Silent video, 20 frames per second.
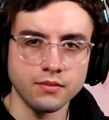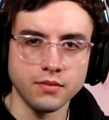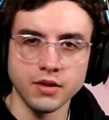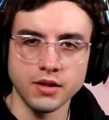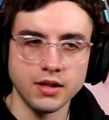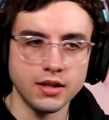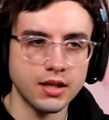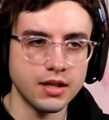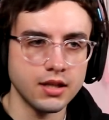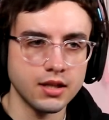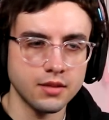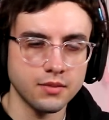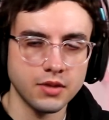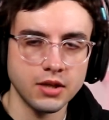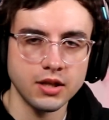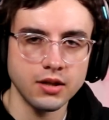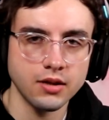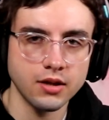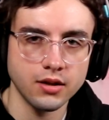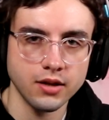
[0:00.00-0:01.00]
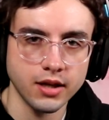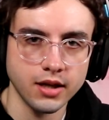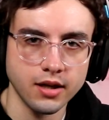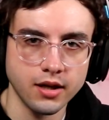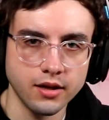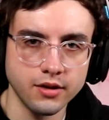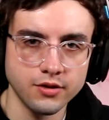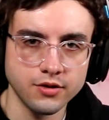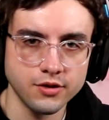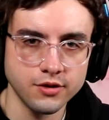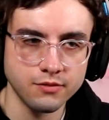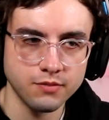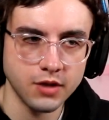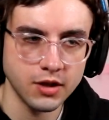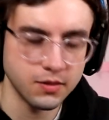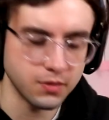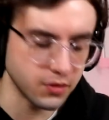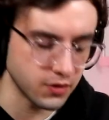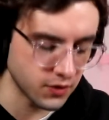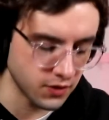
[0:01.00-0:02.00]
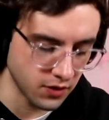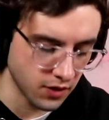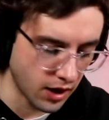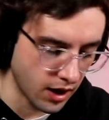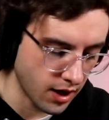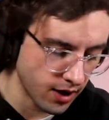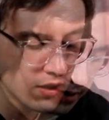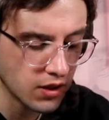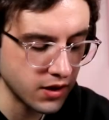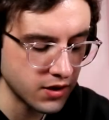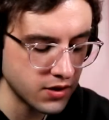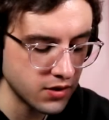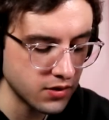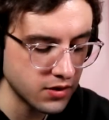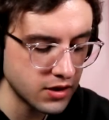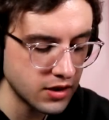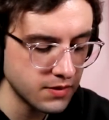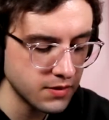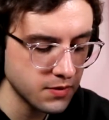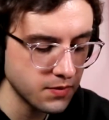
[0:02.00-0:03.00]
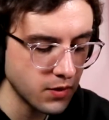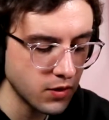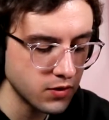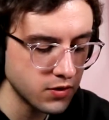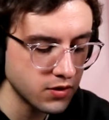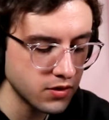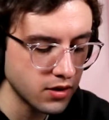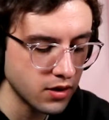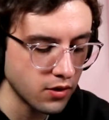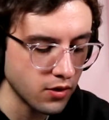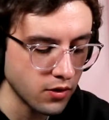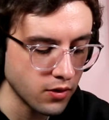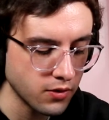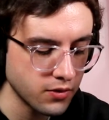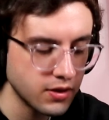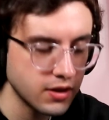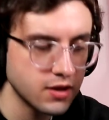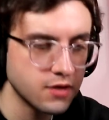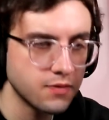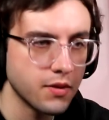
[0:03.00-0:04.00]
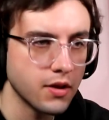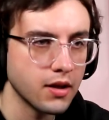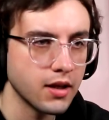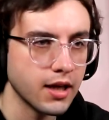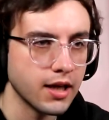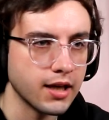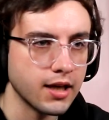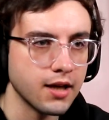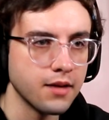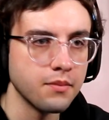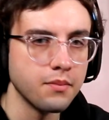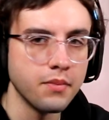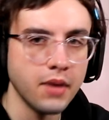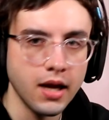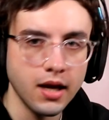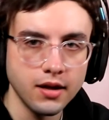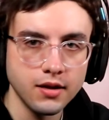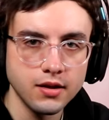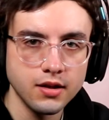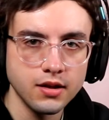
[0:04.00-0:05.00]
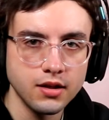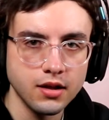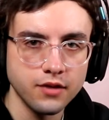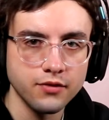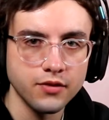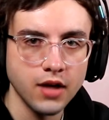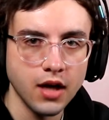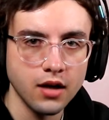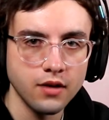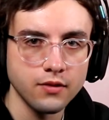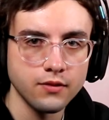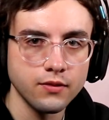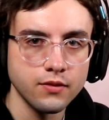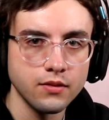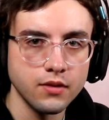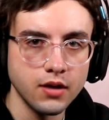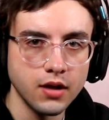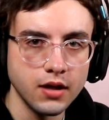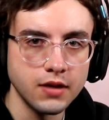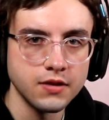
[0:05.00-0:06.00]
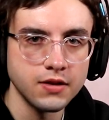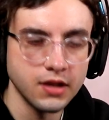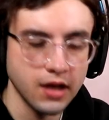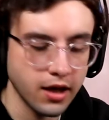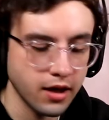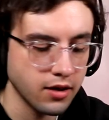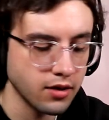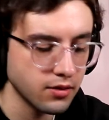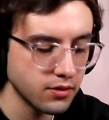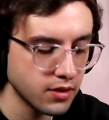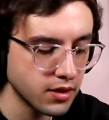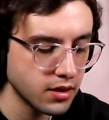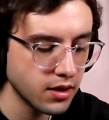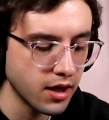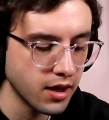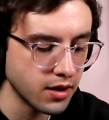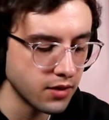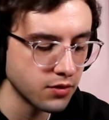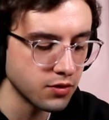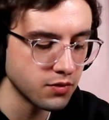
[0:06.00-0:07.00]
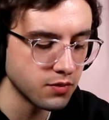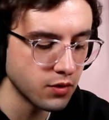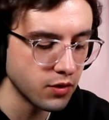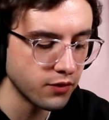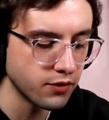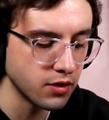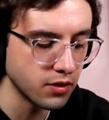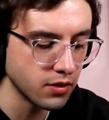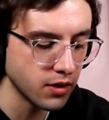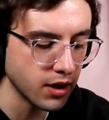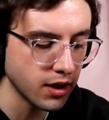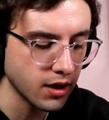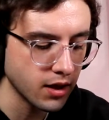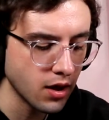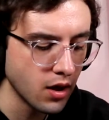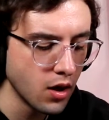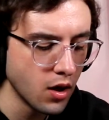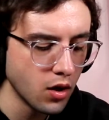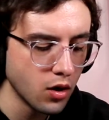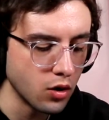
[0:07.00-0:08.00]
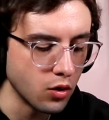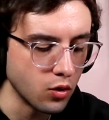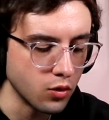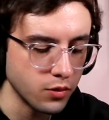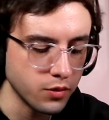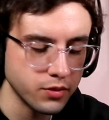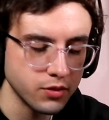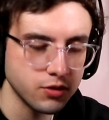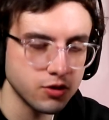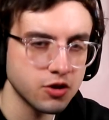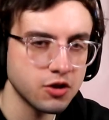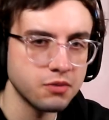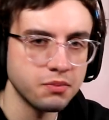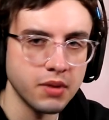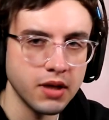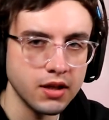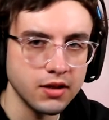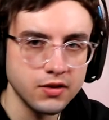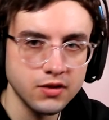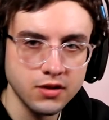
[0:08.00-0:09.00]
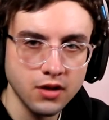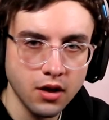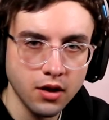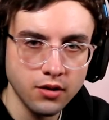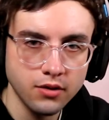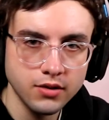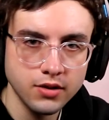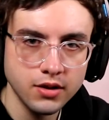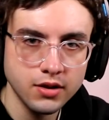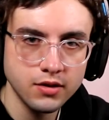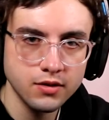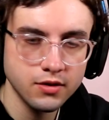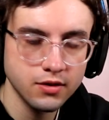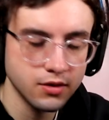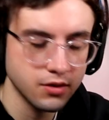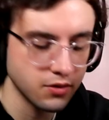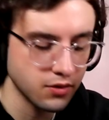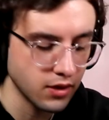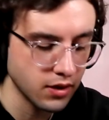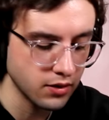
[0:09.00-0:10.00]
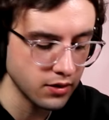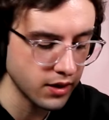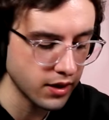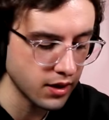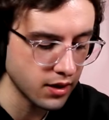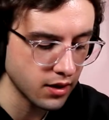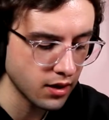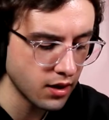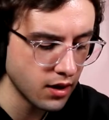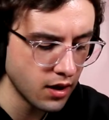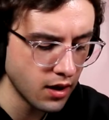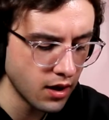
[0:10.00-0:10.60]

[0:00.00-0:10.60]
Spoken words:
but then they ended up killing like hundreds of people. So, okay, so it seems mostly Earth has been like abandoned, if not entirely, and it was moved to like orbital space colonies throughout, like,